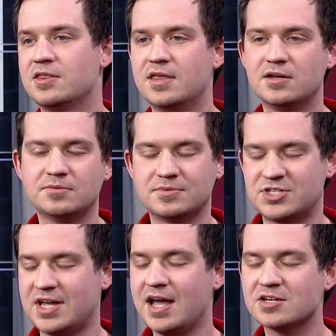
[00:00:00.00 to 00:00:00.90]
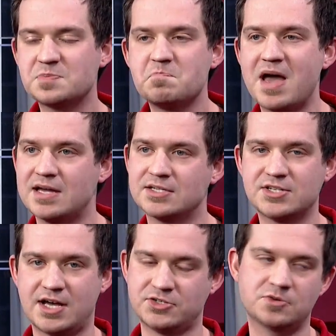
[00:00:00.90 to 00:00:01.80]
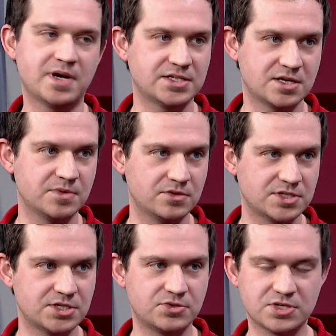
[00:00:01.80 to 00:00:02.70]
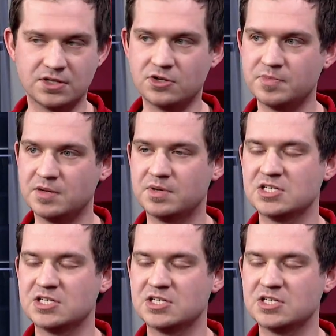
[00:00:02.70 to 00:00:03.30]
the cicadas may exacerbate some of those issues a little bit,